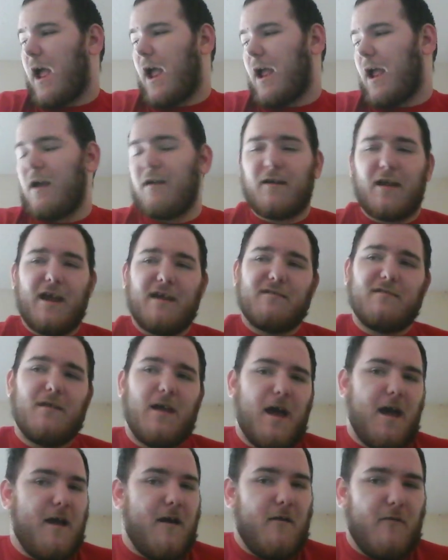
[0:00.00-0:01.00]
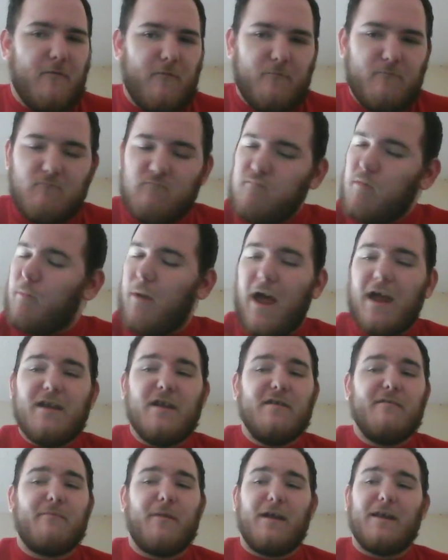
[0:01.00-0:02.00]
Interrogation
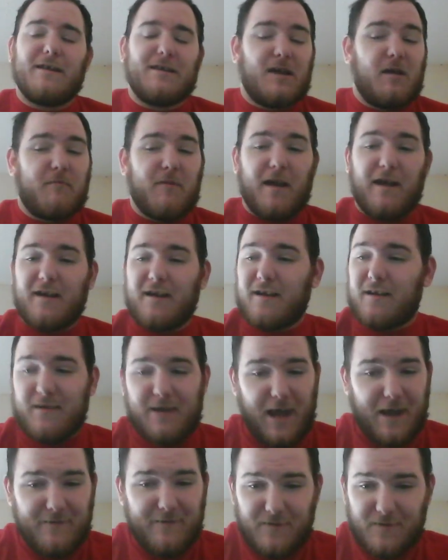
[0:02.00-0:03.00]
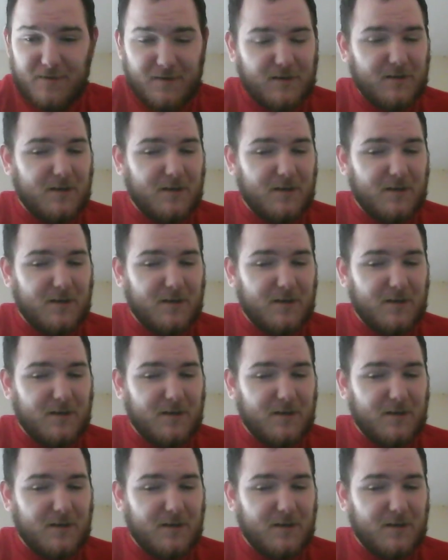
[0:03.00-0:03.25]
repetitive, but it looks like again.